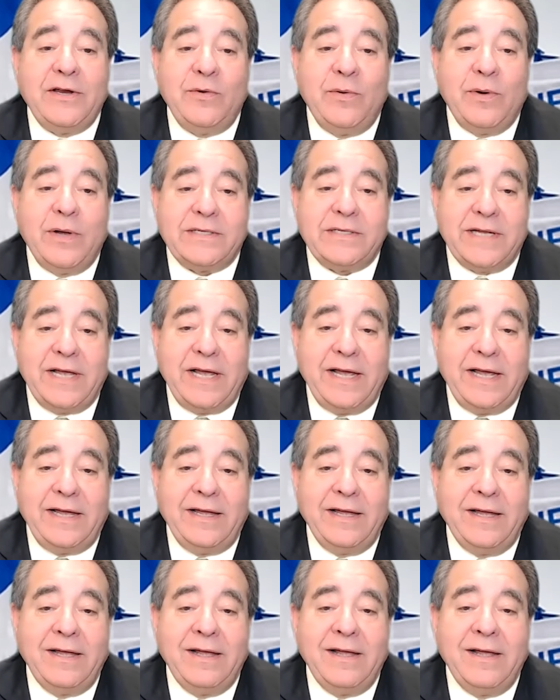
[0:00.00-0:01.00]
USA.
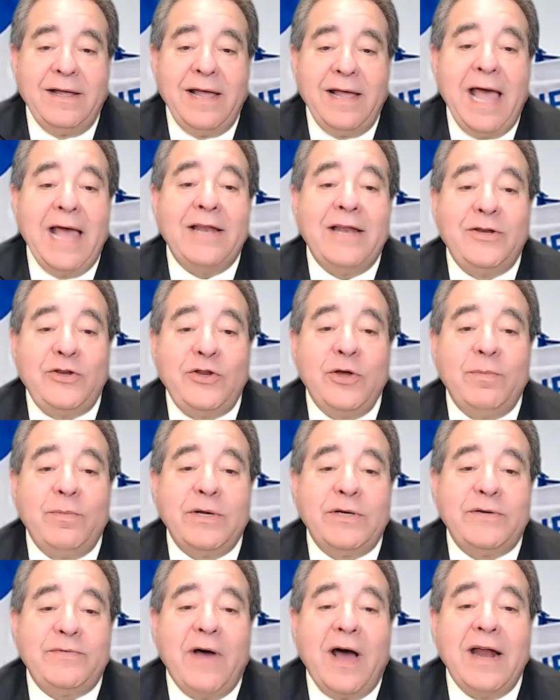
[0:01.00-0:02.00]
And Tu
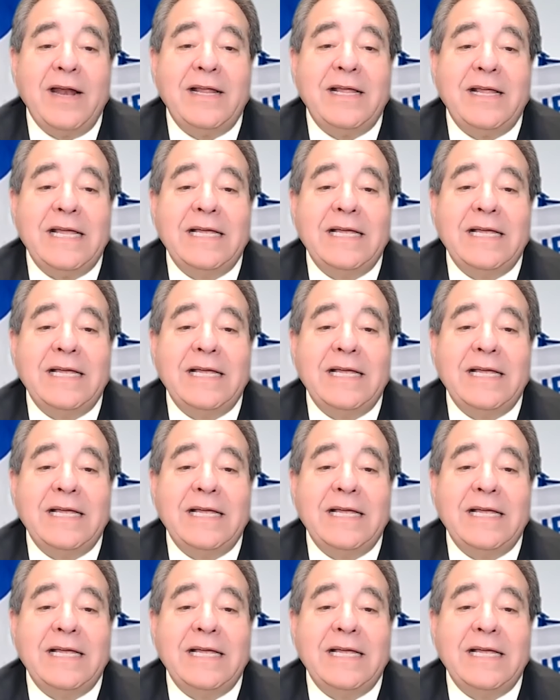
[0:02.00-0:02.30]
B'Shvat